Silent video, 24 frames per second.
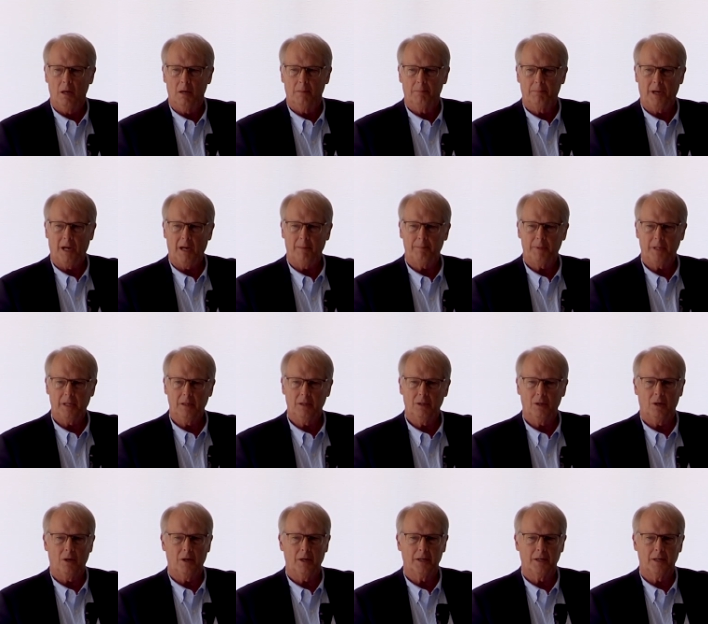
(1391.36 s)
pop in
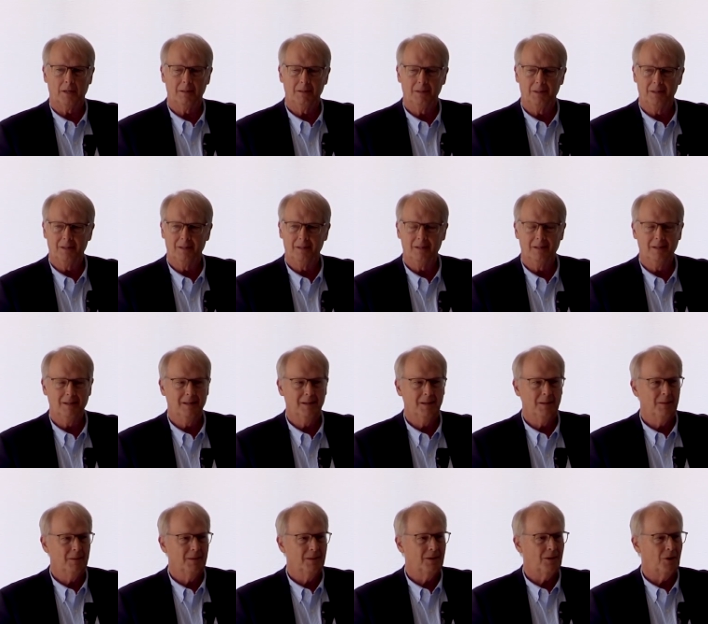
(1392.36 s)
on
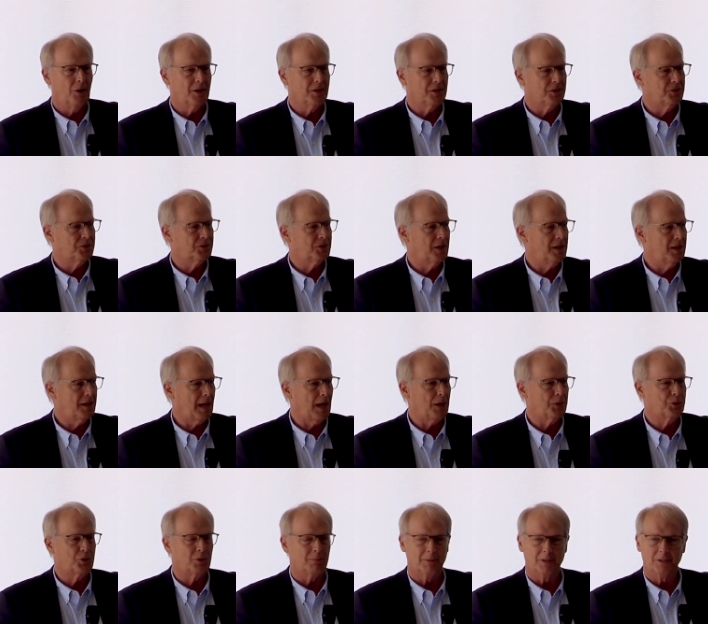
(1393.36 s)
a city
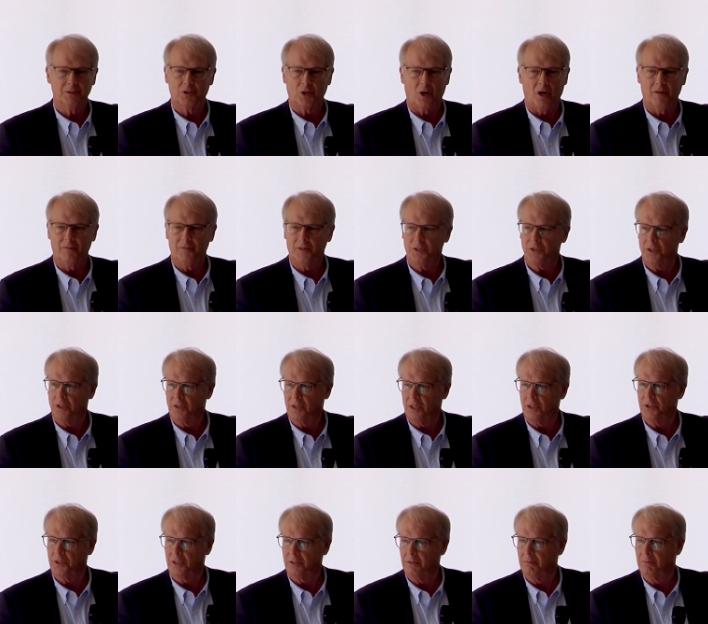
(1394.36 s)
councilman's office and
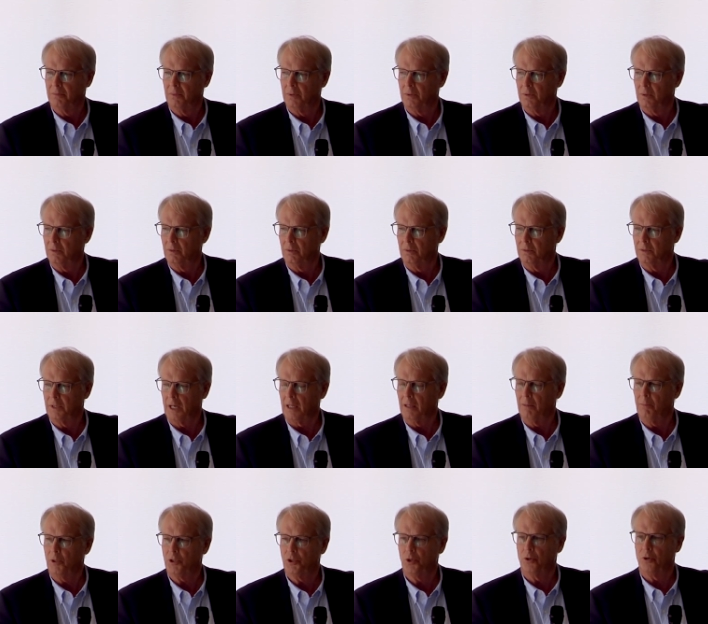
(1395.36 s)
just tell
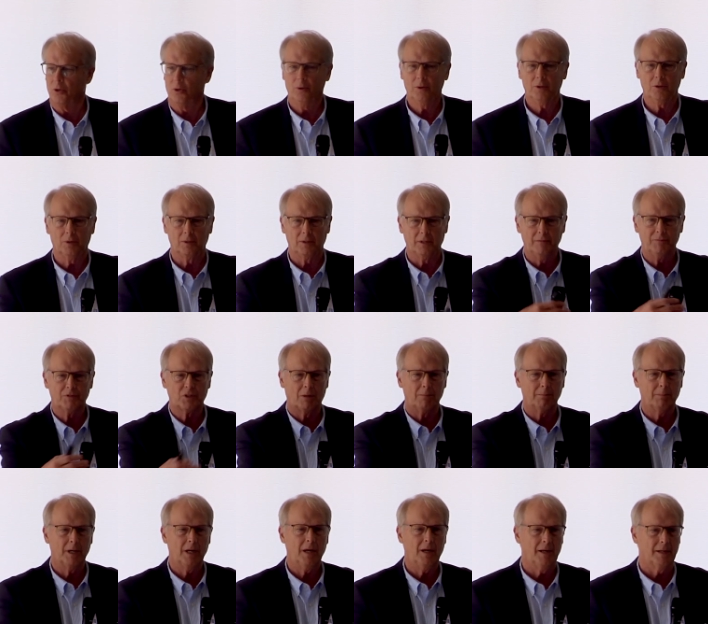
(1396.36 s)
them what you're doing or leave
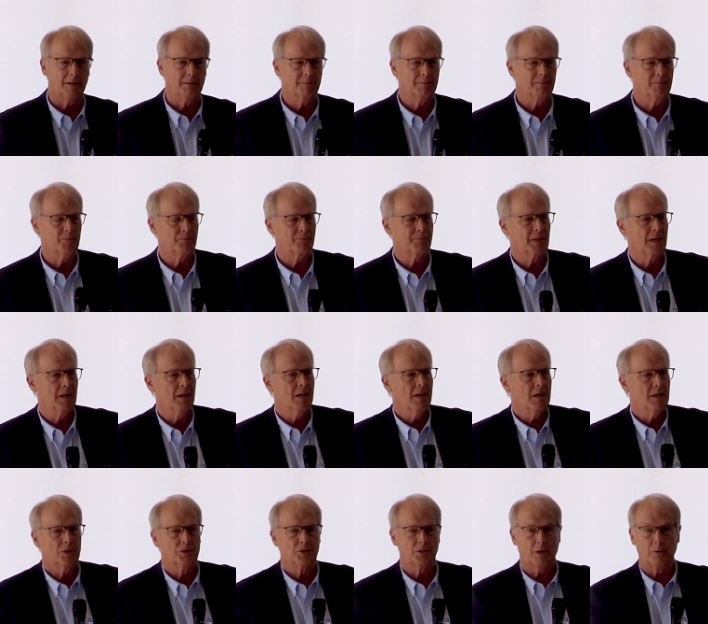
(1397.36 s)
something behind.
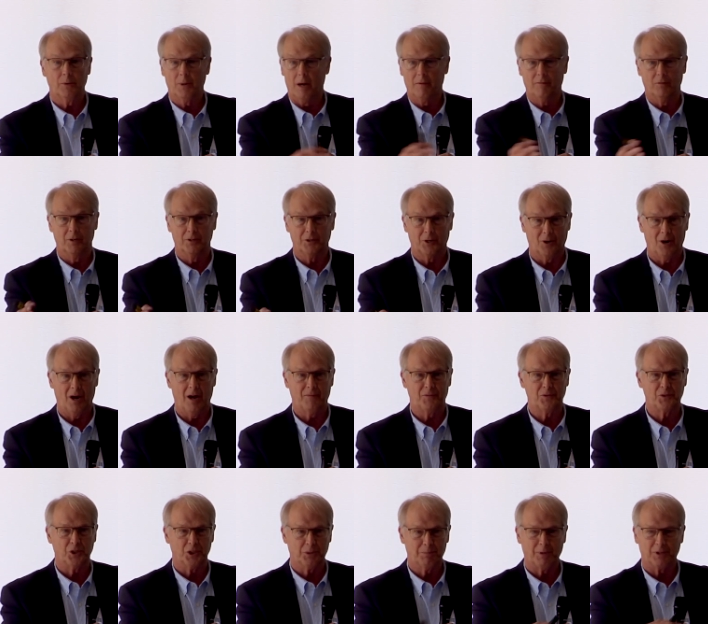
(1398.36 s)
Because they were never in their
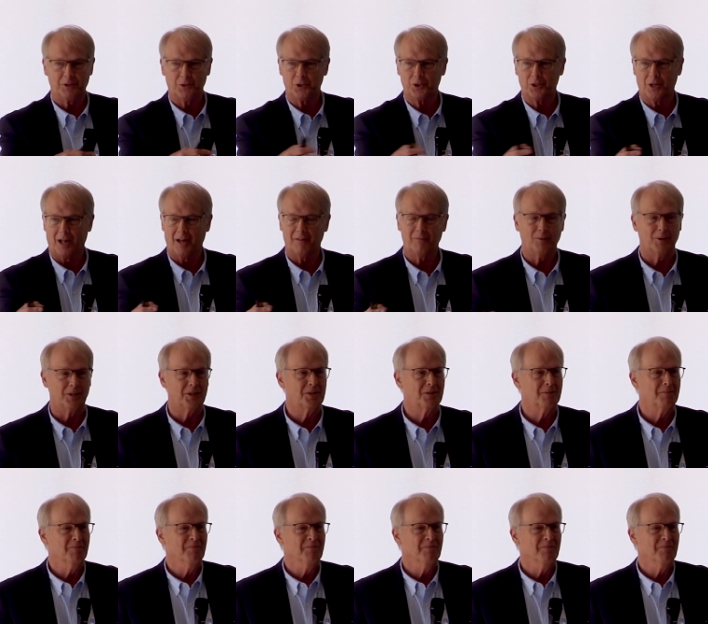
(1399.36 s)
offices, but their staff was.